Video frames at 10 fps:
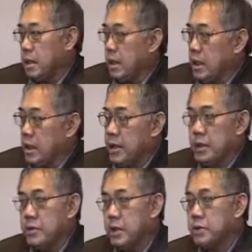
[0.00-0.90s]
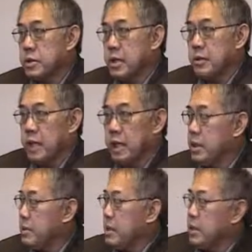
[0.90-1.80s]
in the U.S. Army,
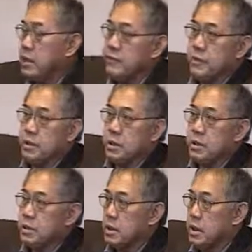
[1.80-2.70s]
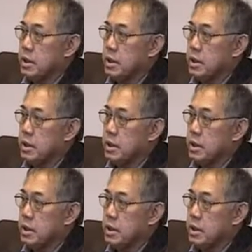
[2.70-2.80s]
and yet they lived in these